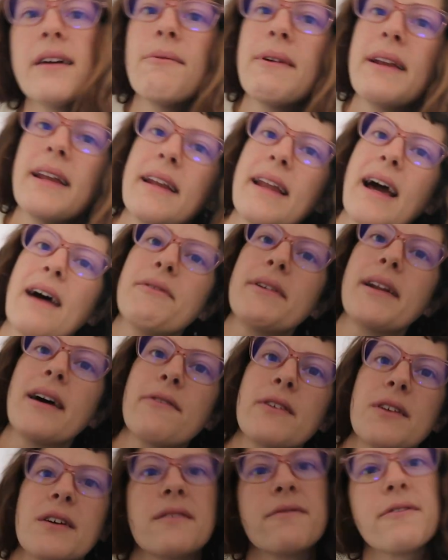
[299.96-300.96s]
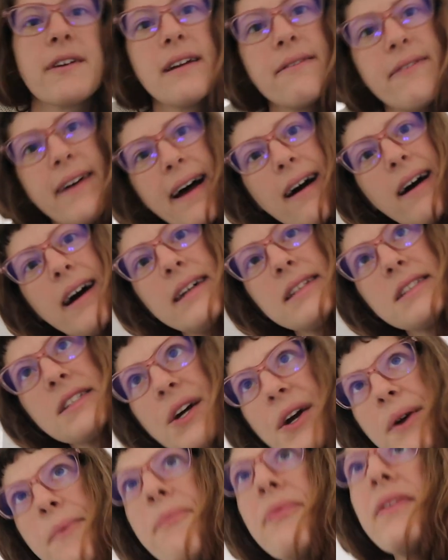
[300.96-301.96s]
we didn't have enough gluten-free flour.
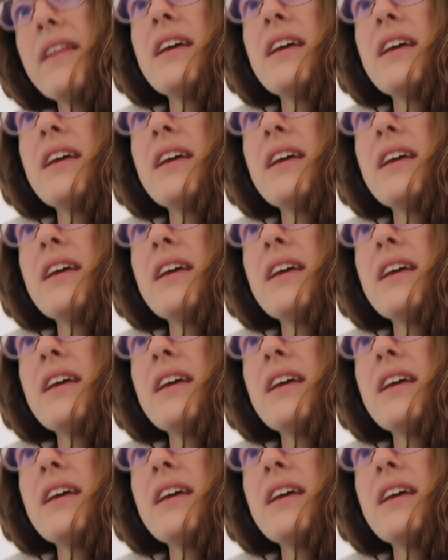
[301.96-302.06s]
So